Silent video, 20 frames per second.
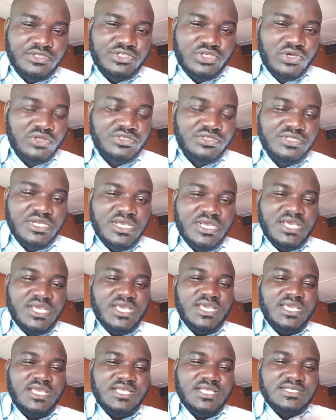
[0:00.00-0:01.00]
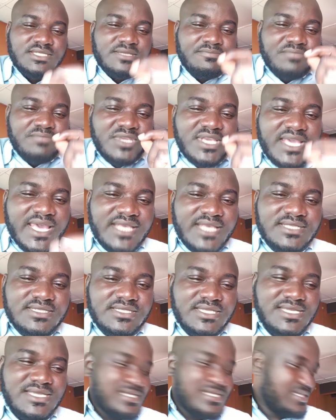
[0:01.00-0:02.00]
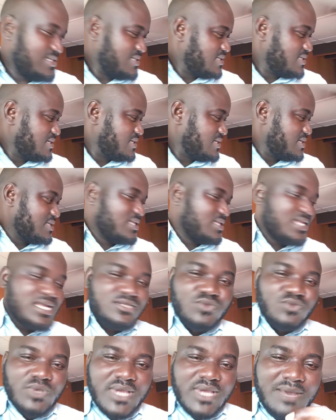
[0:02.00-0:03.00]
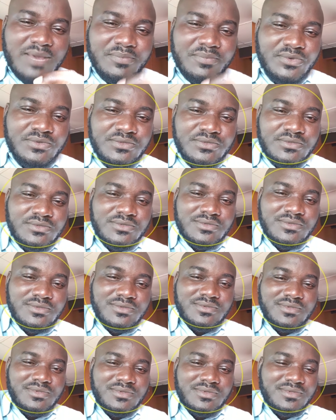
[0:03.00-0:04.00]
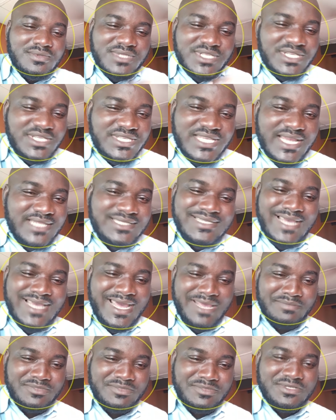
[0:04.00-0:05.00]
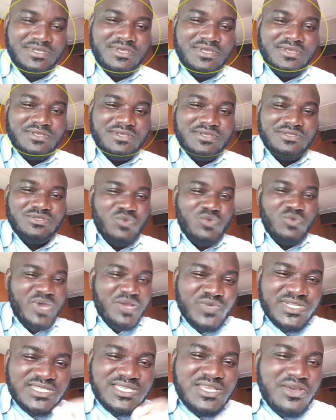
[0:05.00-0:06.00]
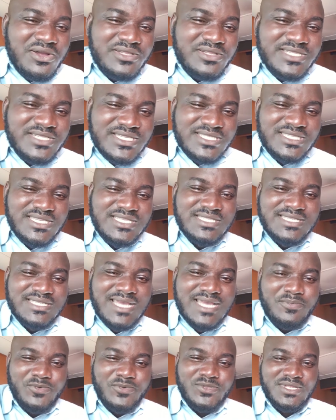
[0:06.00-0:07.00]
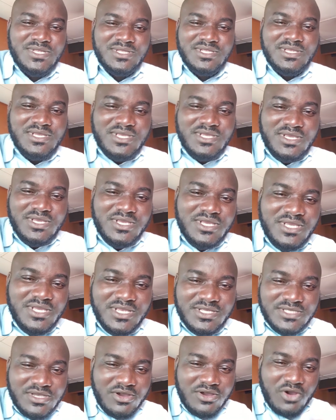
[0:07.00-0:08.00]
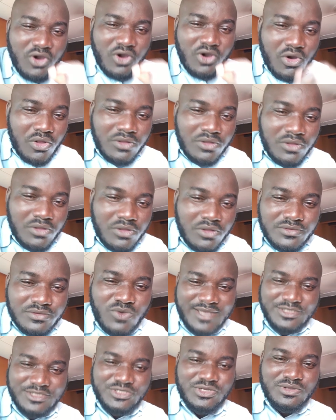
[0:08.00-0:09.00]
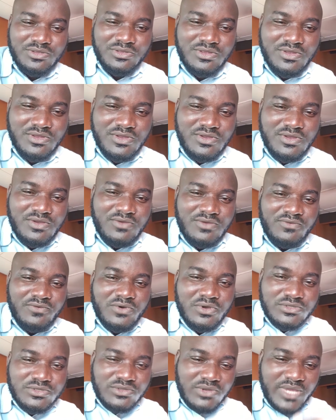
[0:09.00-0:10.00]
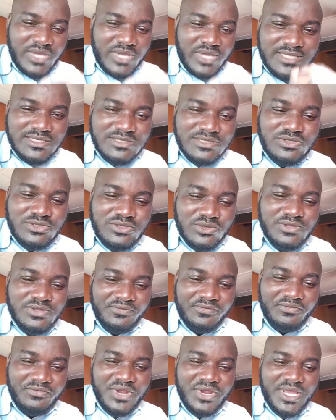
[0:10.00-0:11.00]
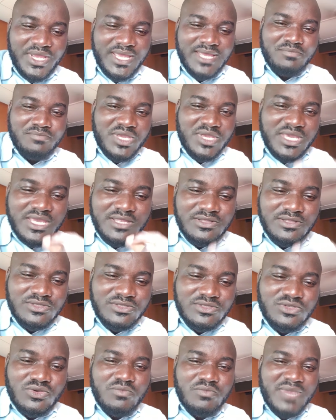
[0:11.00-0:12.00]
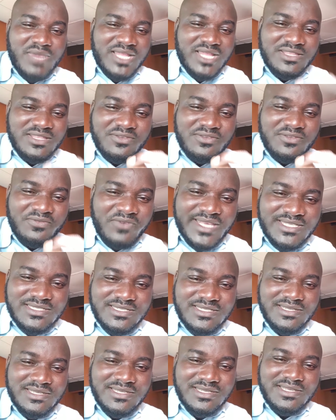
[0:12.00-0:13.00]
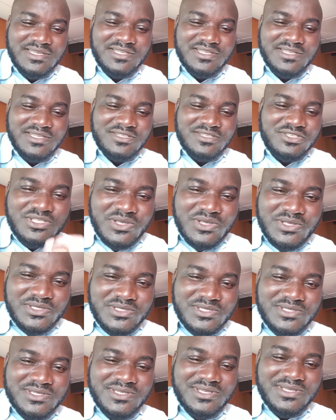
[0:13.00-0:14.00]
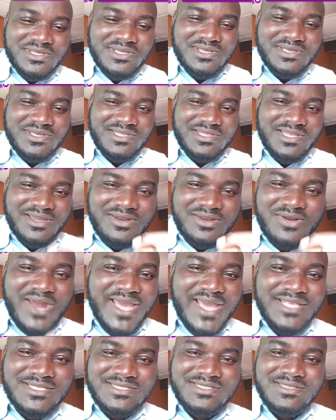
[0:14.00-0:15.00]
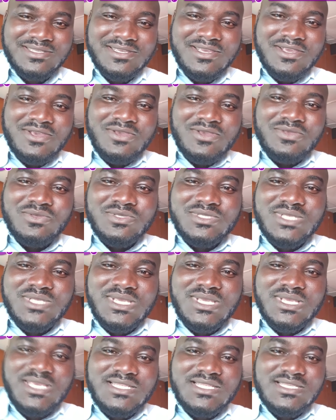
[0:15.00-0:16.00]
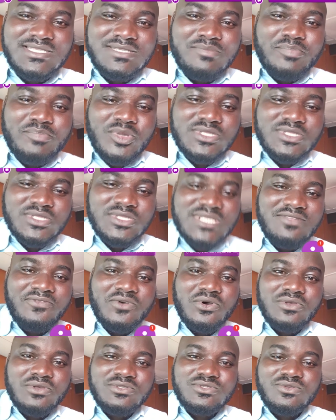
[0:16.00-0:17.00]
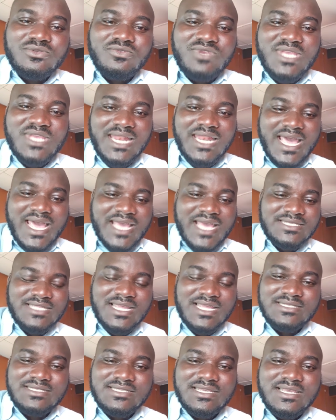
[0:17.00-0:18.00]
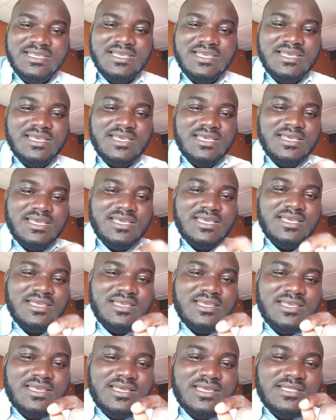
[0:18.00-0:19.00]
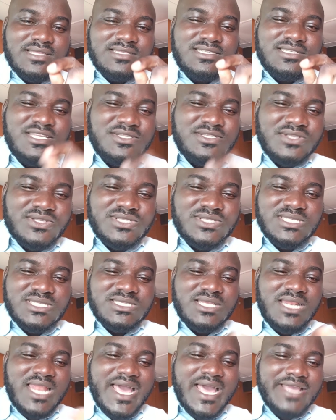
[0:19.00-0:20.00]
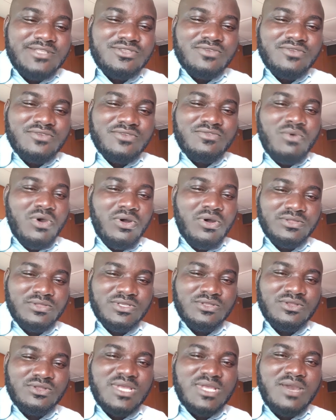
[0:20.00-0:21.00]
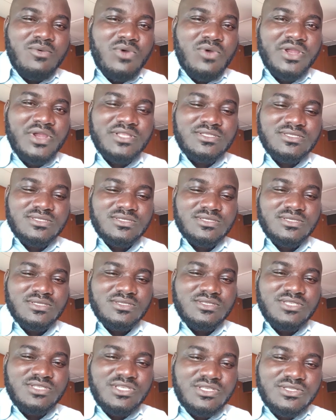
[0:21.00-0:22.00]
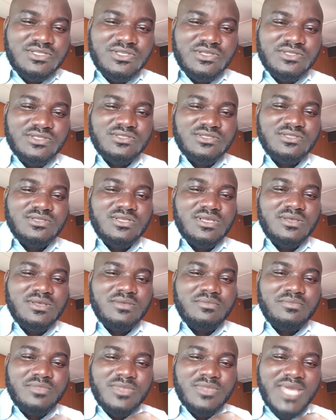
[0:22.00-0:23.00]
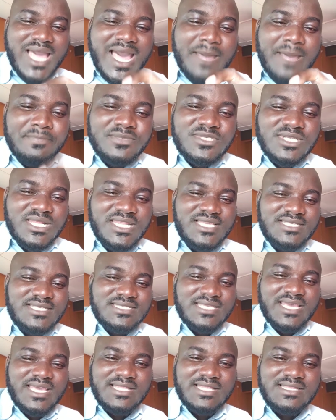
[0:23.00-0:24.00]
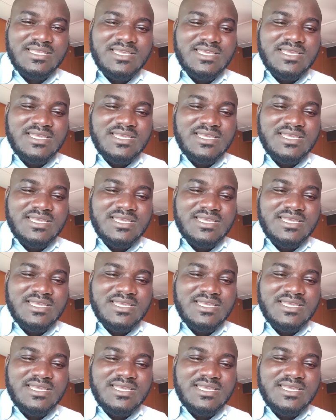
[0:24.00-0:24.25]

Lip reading: the church, is the biggest thing that will happen these end times. So when we see all these things happening, is a call to action for us to get into the fray and begin to manifest Jesus the Christ. You see, it is important for us to realize that Jesus is the light of the world. In other words, Jesus aptly said